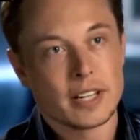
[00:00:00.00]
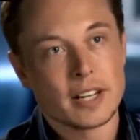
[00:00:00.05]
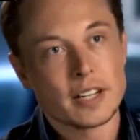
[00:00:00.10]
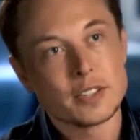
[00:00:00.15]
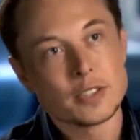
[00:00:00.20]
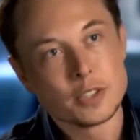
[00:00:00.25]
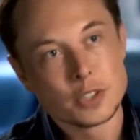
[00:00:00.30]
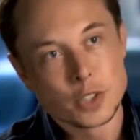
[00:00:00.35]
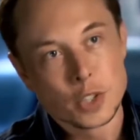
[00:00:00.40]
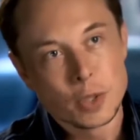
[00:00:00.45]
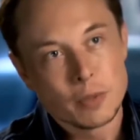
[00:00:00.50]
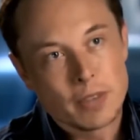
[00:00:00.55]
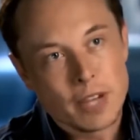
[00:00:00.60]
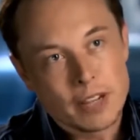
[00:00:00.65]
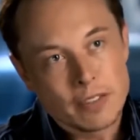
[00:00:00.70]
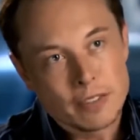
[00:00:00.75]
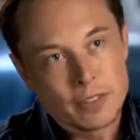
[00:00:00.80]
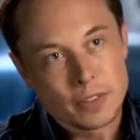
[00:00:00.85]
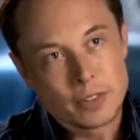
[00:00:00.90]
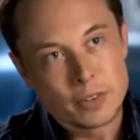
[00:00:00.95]
And as you zoom
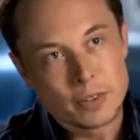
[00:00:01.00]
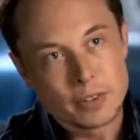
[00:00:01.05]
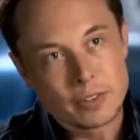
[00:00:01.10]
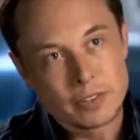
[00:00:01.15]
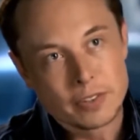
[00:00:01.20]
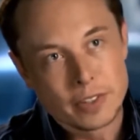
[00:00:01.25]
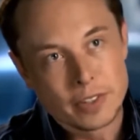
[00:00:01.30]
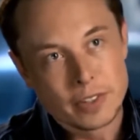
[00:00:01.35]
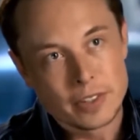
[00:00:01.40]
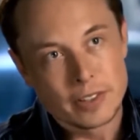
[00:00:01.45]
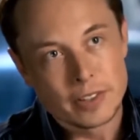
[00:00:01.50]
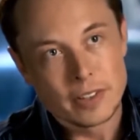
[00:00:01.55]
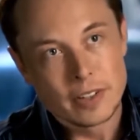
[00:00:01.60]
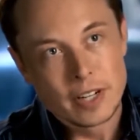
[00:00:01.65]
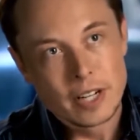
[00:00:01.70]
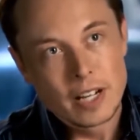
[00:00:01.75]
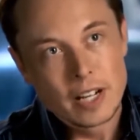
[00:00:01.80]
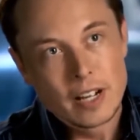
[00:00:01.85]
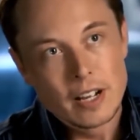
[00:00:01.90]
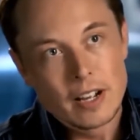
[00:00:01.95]
out further and further,
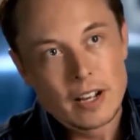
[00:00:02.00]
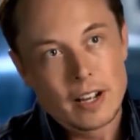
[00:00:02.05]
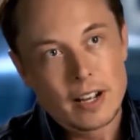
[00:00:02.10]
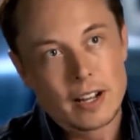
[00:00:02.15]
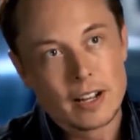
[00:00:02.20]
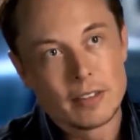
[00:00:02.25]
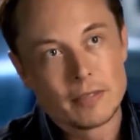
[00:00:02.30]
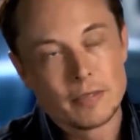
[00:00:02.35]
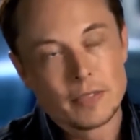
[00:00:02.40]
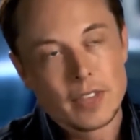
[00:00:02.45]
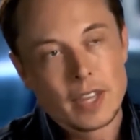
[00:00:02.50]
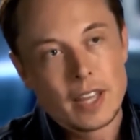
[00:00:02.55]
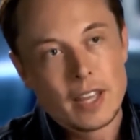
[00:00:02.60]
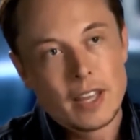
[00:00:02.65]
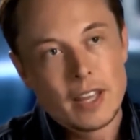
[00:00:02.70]
the